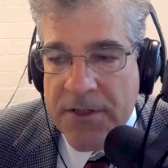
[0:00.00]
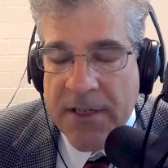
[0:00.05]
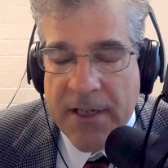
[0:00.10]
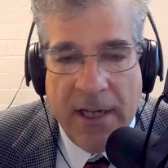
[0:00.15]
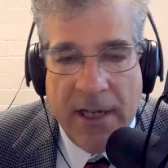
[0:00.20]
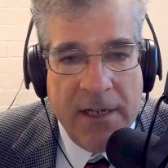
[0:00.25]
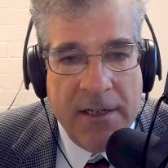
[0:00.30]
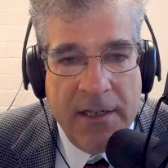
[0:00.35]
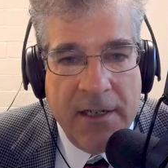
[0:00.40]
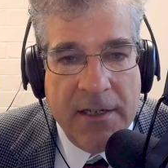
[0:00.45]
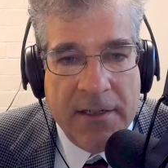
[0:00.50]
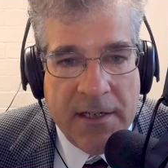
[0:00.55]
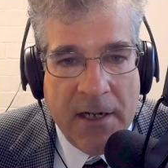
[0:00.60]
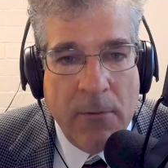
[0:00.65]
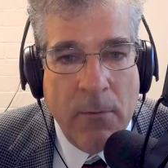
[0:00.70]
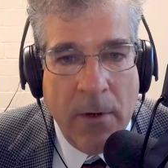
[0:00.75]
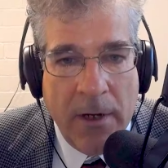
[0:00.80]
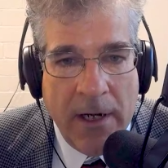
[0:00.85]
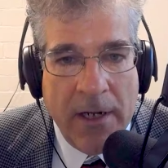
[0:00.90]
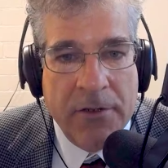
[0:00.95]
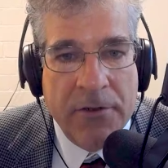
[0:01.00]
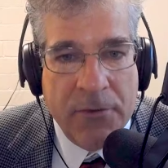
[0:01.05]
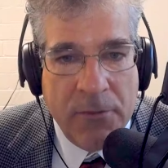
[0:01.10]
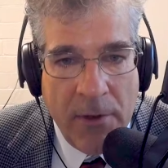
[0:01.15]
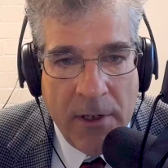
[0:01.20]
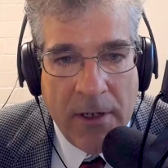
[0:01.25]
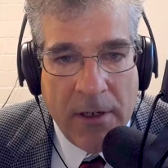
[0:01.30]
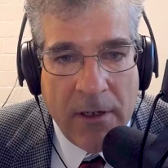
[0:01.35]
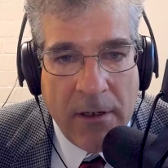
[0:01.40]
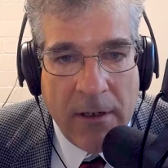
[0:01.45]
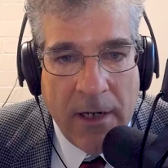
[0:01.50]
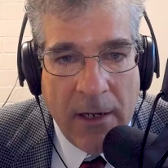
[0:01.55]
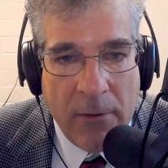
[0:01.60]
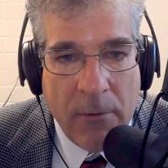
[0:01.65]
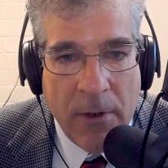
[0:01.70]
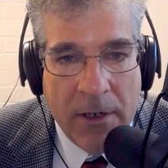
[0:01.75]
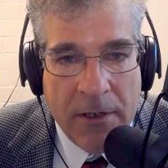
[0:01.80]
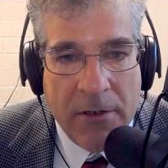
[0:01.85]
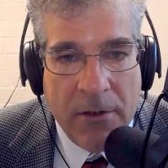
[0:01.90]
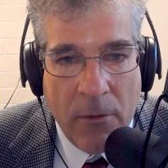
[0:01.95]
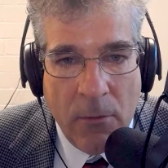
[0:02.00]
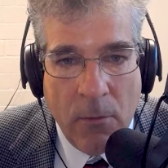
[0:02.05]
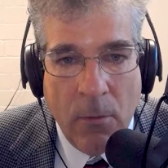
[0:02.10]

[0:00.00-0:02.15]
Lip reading: thing I did is I went on Twitter. I wanted to know,